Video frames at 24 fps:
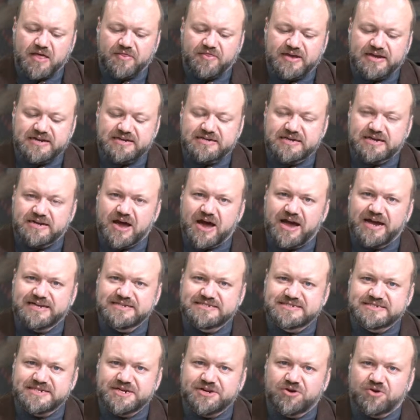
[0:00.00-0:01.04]
They
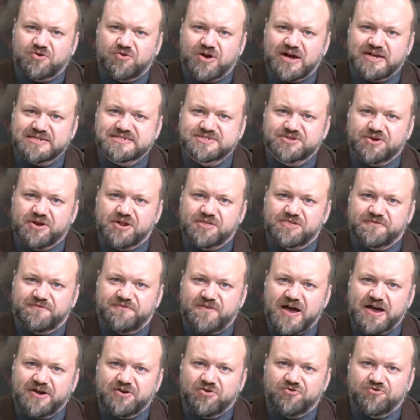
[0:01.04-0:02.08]
denied Cedar Crest on its
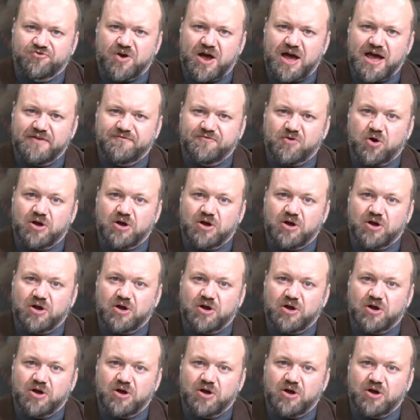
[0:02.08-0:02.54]
final drive